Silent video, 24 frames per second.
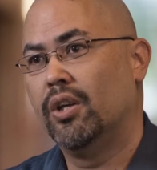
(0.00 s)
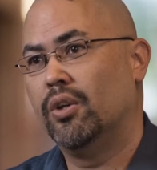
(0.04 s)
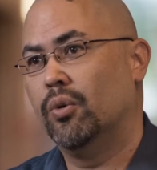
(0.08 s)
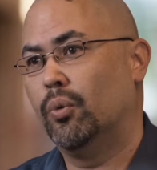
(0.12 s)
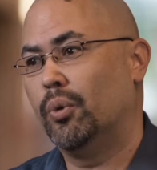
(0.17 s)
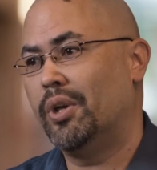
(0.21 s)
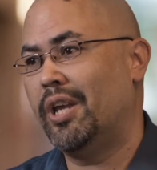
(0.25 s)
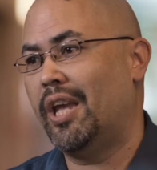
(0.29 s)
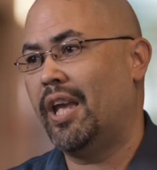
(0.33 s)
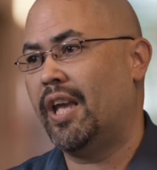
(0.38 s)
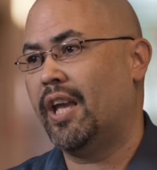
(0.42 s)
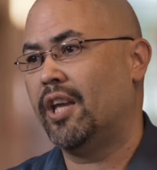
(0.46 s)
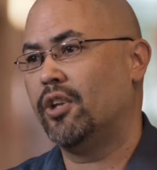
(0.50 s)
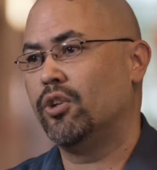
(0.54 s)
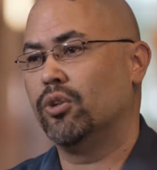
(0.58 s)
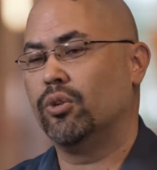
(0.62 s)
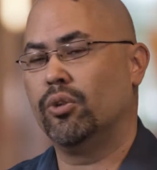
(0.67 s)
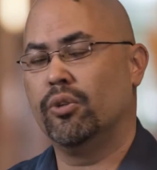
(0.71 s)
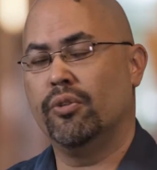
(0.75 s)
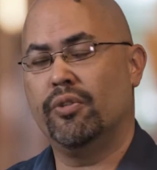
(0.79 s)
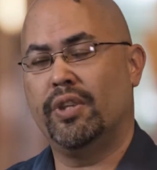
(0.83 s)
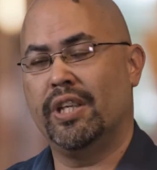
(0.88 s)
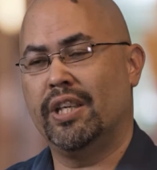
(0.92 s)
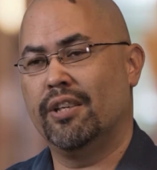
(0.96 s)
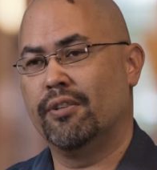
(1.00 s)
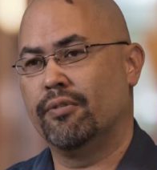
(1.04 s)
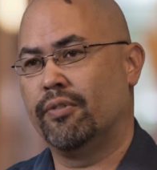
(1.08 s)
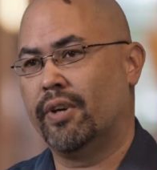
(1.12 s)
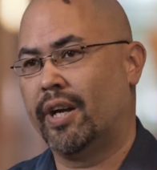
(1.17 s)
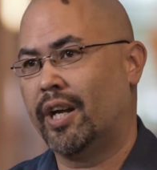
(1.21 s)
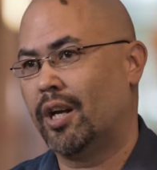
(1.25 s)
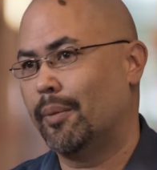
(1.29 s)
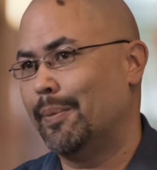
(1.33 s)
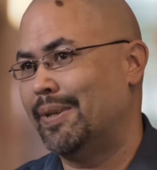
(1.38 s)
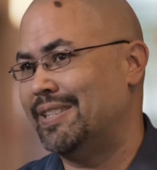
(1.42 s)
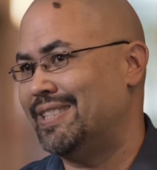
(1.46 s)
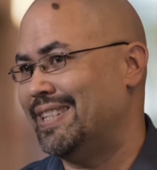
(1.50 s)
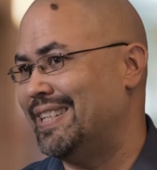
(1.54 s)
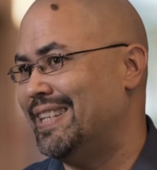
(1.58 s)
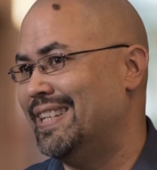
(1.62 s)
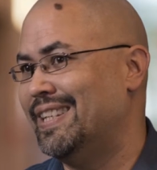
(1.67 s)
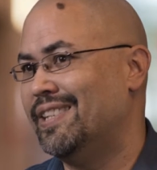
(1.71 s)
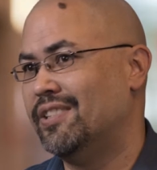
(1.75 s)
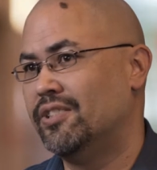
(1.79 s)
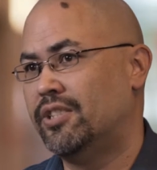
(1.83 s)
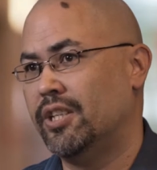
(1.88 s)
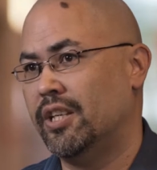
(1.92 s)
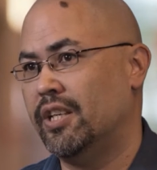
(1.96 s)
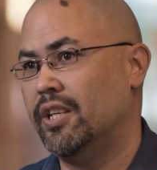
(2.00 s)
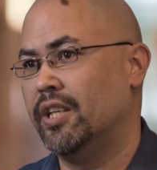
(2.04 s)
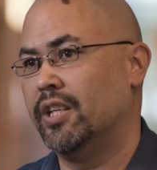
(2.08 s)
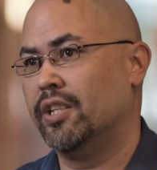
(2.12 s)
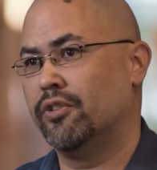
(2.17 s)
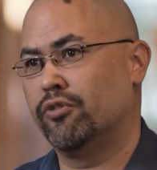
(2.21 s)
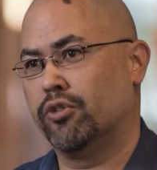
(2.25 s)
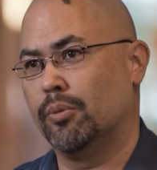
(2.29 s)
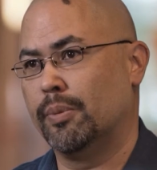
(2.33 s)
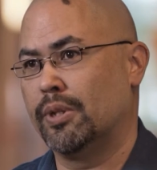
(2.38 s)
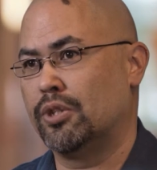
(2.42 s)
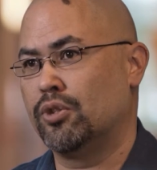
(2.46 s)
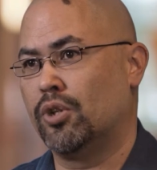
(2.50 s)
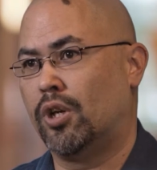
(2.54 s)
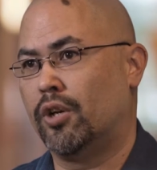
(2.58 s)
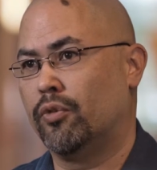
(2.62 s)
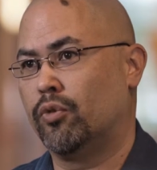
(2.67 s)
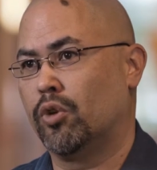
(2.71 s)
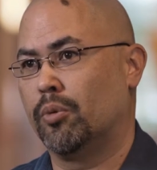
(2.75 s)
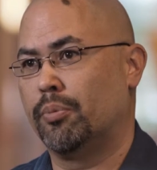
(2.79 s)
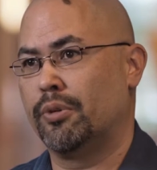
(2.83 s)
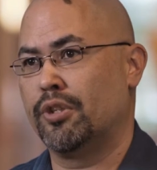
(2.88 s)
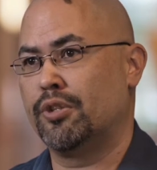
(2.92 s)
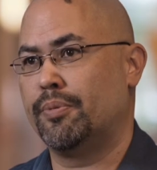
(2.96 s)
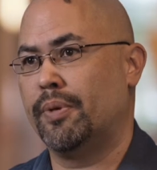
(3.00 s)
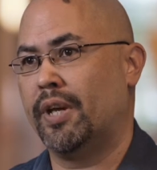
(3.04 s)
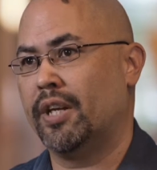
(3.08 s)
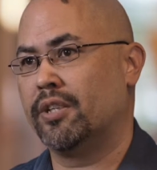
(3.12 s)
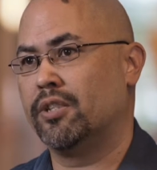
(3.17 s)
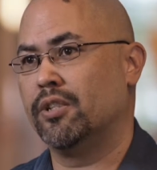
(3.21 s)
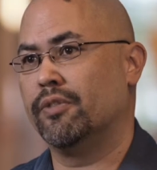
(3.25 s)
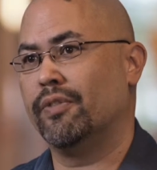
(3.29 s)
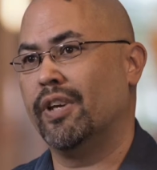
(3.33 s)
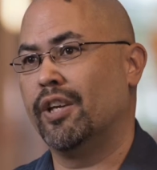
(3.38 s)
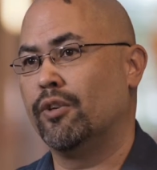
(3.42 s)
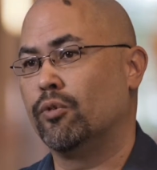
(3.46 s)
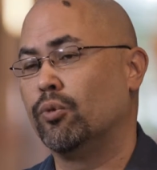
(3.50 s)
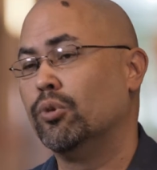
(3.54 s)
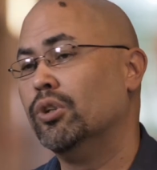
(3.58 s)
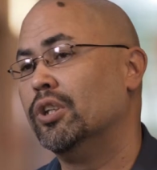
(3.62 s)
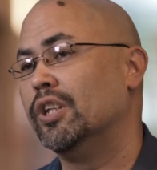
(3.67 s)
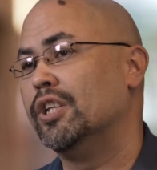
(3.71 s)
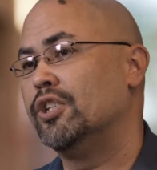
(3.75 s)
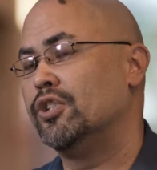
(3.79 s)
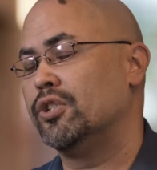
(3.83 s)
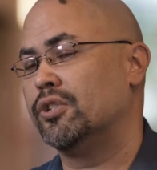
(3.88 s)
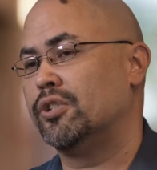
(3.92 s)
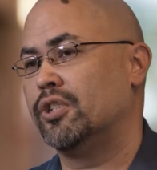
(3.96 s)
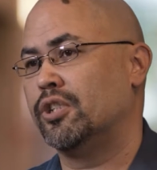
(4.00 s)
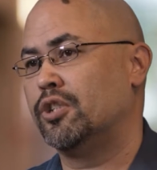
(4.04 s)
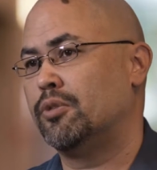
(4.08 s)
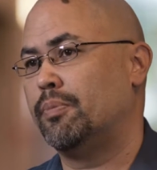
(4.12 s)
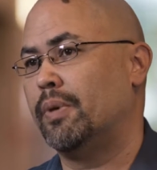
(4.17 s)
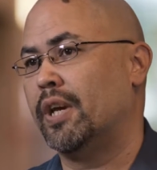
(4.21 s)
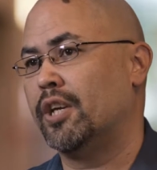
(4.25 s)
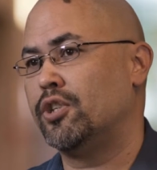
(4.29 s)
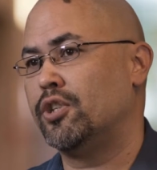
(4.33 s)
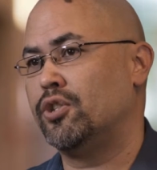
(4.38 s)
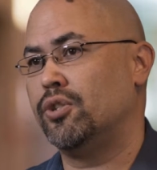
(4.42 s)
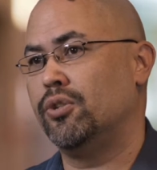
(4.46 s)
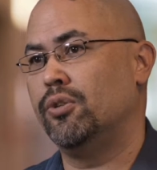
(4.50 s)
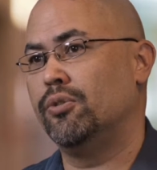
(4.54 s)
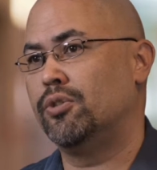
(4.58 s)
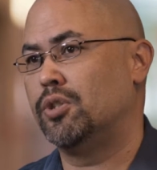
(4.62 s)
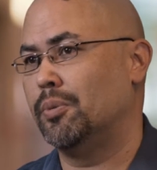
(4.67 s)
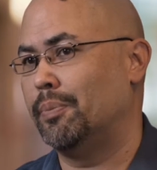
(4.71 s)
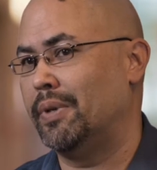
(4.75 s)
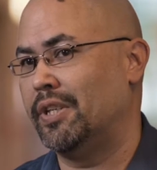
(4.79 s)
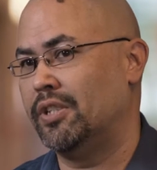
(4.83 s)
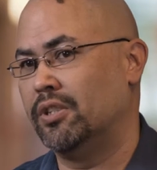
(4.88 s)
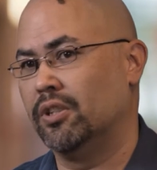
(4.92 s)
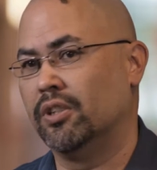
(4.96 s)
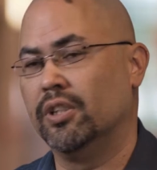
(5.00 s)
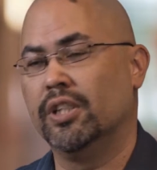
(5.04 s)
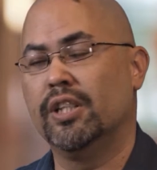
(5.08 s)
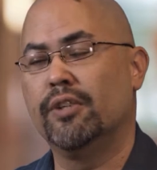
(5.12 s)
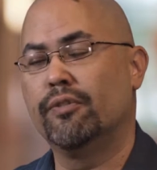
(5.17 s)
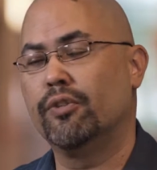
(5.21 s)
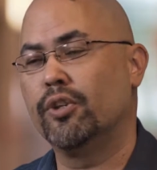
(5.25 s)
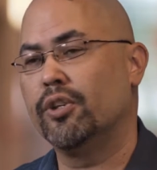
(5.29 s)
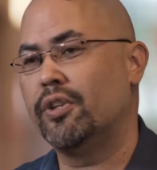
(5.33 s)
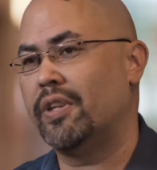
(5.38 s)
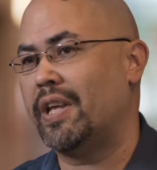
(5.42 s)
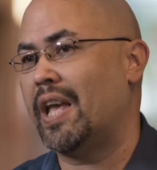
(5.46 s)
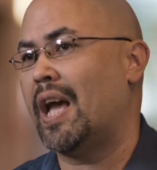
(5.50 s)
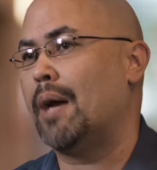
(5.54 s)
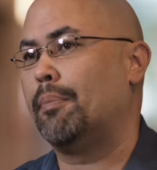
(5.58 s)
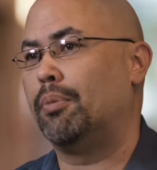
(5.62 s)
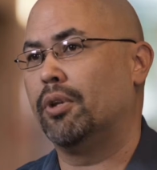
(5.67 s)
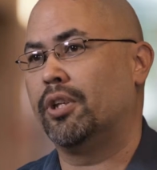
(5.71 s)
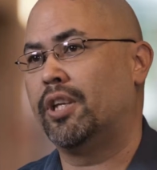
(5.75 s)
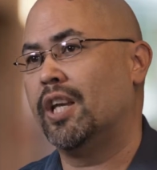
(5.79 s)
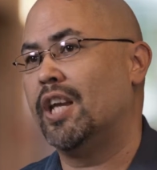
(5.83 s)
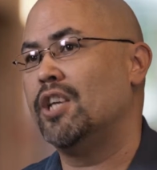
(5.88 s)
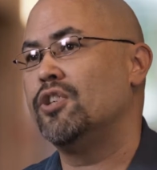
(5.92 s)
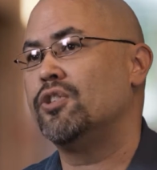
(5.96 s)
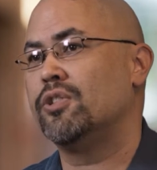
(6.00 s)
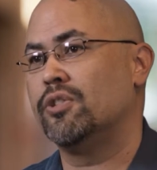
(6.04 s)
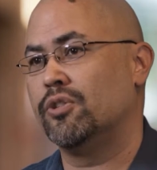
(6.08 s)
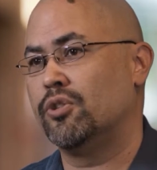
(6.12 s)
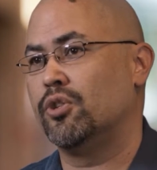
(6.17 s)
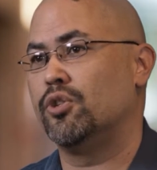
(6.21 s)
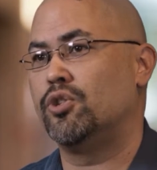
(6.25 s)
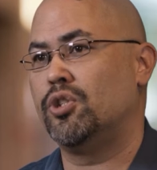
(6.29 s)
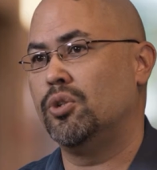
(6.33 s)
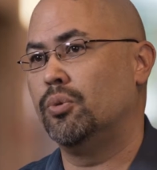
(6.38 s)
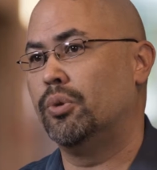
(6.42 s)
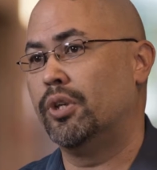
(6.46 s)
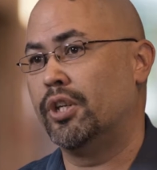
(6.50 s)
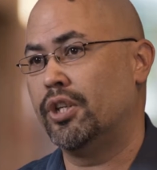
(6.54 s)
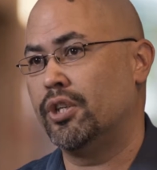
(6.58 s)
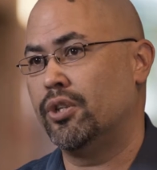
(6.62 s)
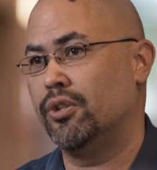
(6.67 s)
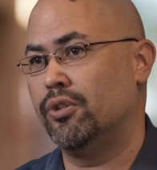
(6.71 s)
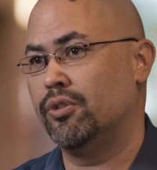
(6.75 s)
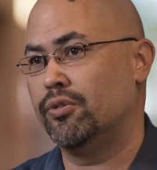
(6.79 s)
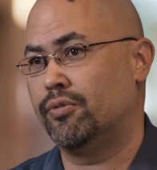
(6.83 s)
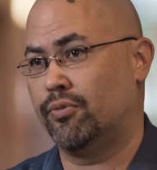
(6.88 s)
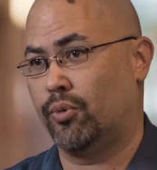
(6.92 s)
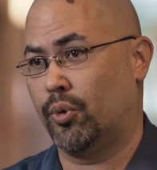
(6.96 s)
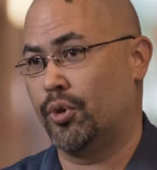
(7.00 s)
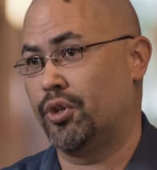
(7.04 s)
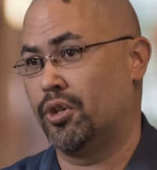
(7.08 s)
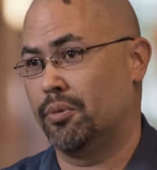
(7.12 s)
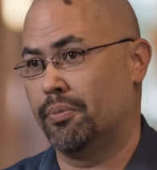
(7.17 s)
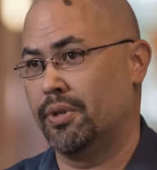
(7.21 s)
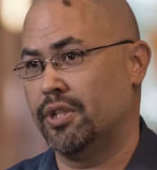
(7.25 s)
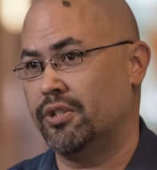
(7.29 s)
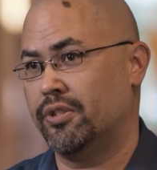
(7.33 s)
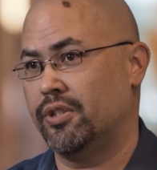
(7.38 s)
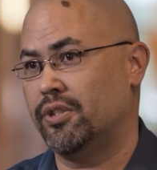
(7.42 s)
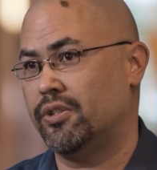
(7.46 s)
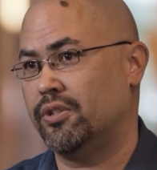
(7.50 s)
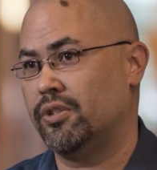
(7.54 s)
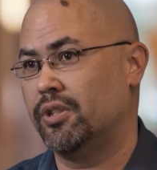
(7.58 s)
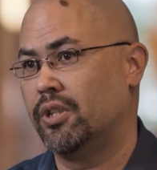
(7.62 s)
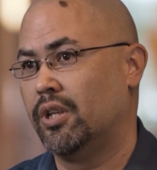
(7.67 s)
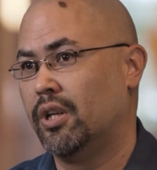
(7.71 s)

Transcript: We handle the environment end to end from a software perspective and really just expect you to be delivered the applications that you want to use for your business.